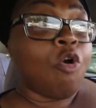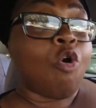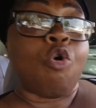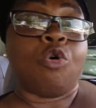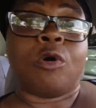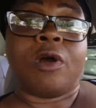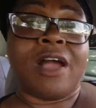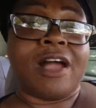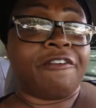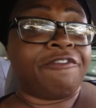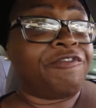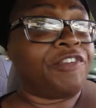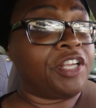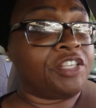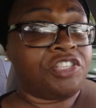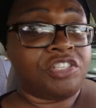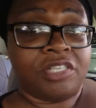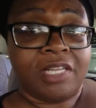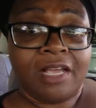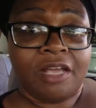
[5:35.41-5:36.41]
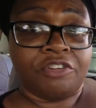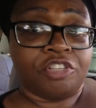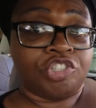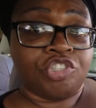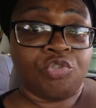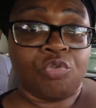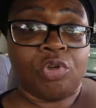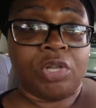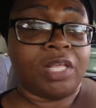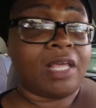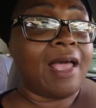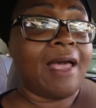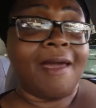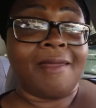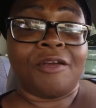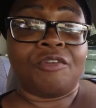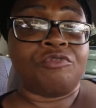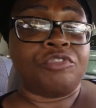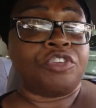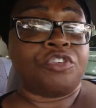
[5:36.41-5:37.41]
Or I flush it down the toilet.
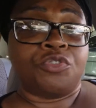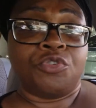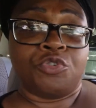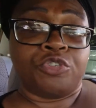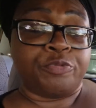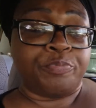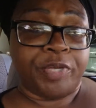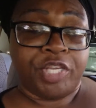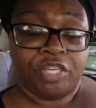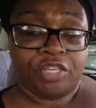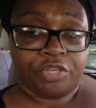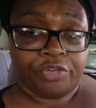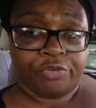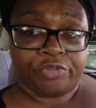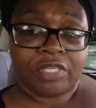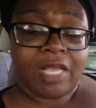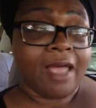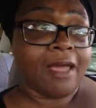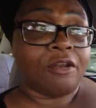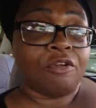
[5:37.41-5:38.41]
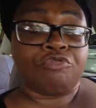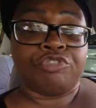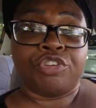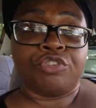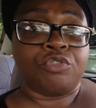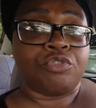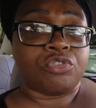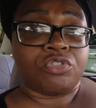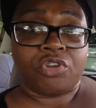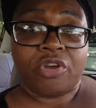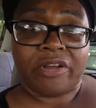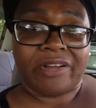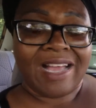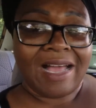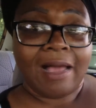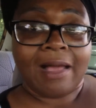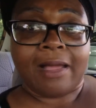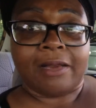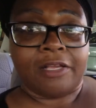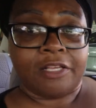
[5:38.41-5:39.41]
I don't use pills. I don't use
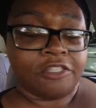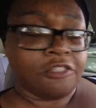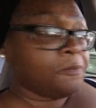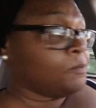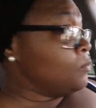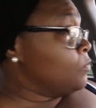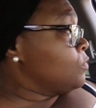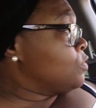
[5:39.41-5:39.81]
narcotics.